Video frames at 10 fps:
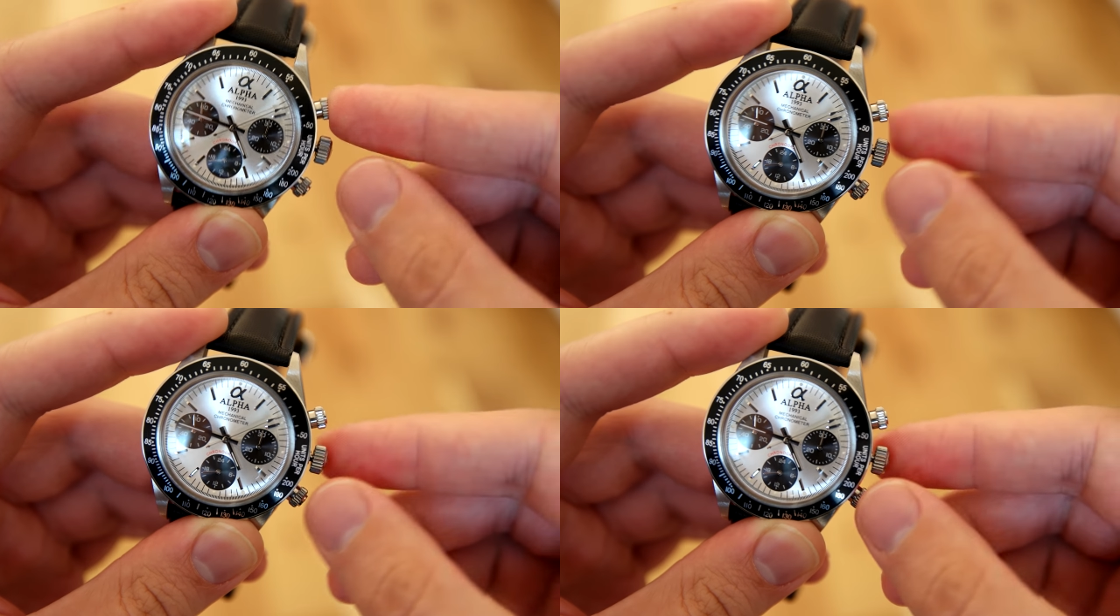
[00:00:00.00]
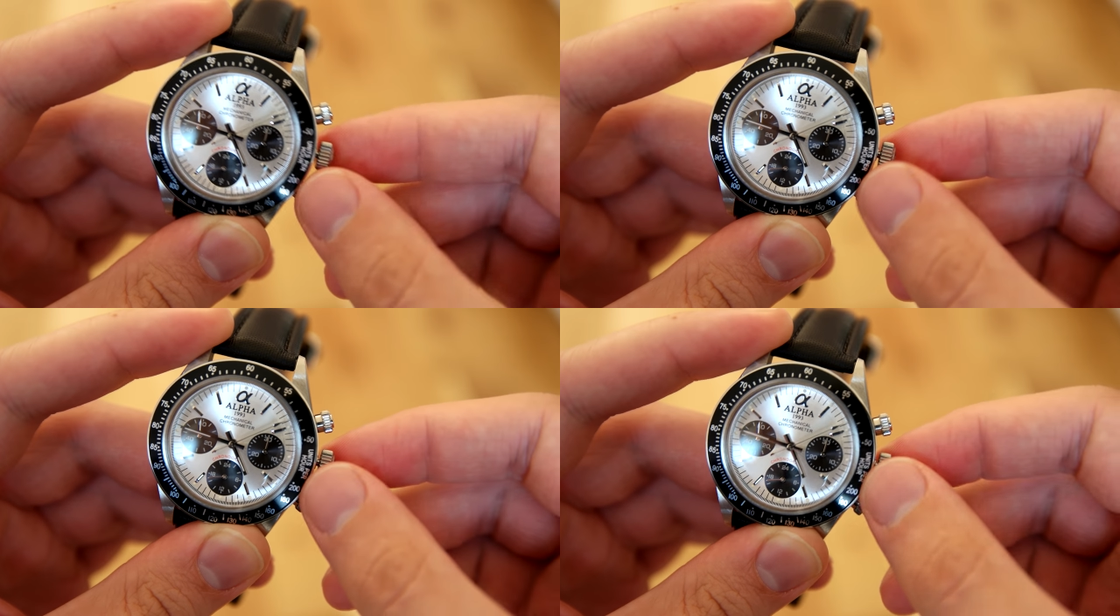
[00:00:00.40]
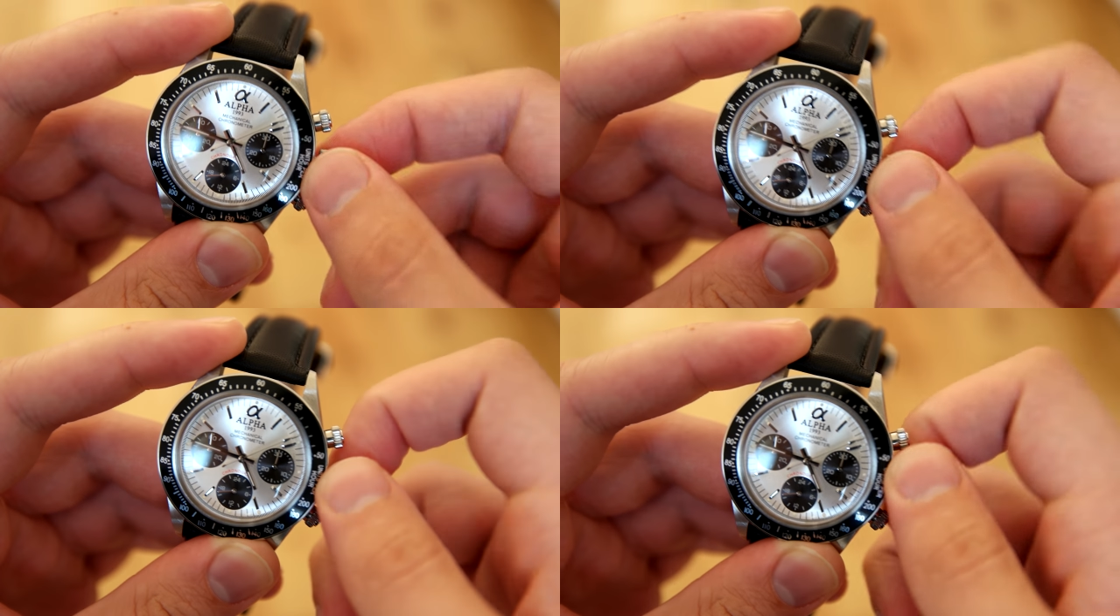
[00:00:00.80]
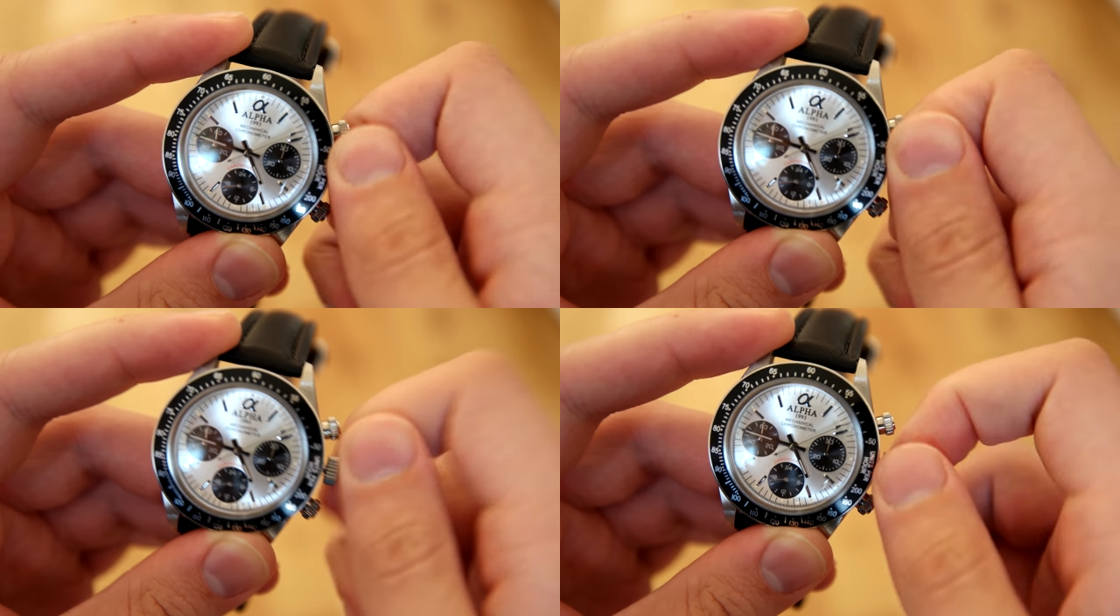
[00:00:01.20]
uh, actually
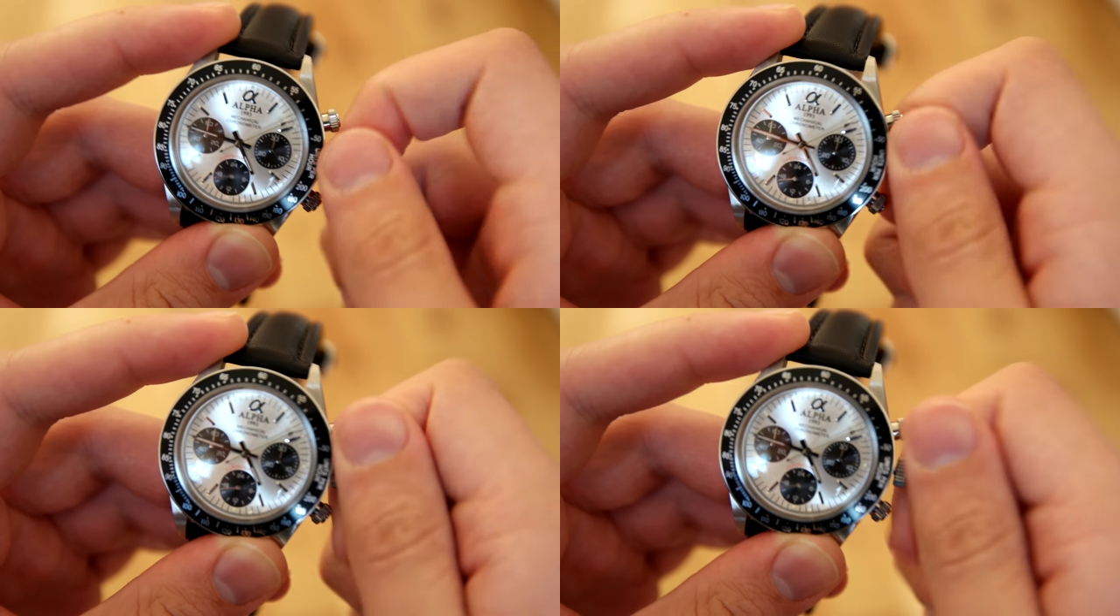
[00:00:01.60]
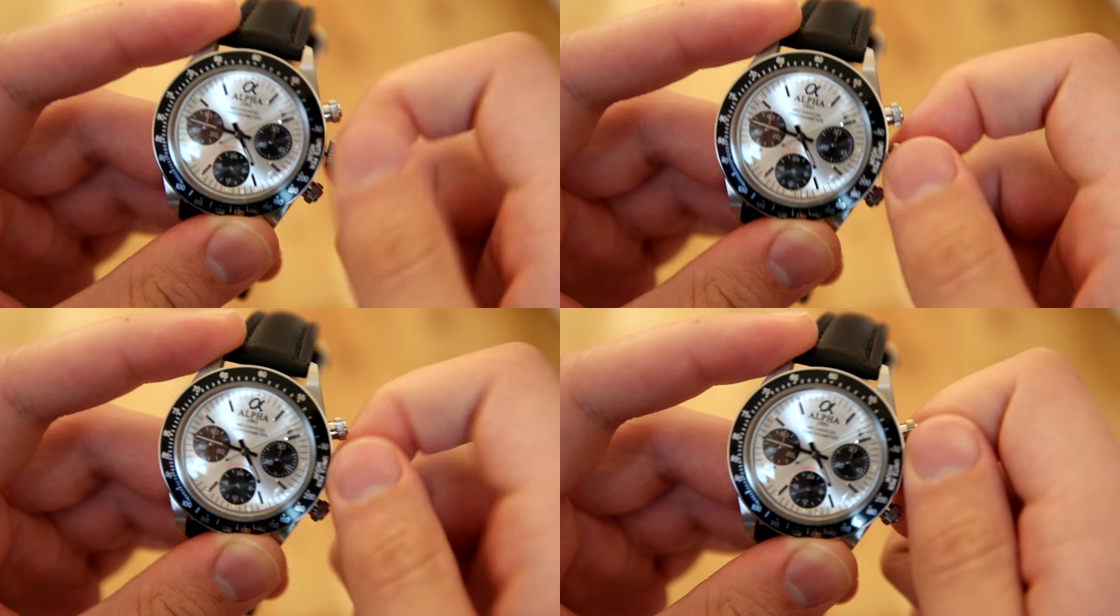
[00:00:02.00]
column wheel chronograph.